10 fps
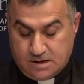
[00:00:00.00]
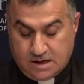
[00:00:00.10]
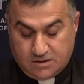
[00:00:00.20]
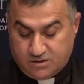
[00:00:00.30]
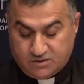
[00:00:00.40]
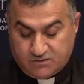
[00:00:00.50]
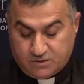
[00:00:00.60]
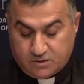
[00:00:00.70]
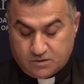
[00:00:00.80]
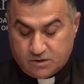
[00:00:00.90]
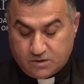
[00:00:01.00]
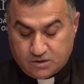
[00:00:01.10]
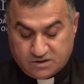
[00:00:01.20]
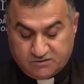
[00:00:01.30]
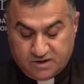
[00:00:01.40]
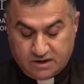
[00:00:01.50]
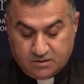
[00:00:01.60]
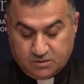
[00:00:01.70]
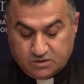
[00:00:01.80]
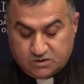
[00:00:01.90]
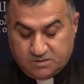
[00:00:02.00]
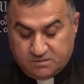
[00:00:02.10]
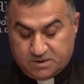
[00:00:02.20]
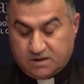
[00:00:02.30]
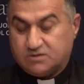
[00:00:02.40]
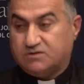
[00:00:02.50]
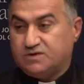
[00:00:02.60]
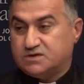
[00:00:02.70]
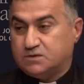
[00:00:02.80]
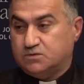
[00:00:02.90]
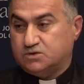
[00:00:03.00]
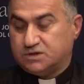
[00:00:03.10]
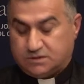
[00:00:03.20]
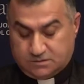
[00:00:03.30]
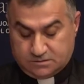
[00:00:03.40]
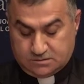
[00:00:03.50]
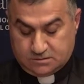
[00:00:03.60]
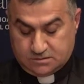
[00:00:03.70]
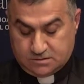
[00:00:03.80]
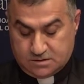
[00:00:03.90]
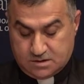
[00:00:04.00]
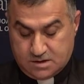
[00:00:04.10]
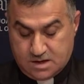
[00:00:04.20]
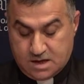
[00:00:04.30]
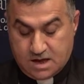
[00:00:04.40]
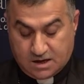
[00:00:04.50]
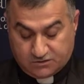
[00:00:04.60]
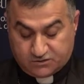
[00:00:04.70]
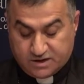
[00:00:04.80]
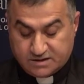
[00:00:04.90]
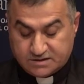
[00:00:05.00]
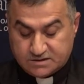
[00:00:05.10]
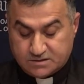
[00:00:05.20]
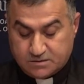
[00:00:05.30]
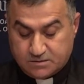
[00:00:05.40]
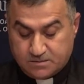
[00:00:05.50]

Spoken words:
and therefore not available to be part of the solution. And friends,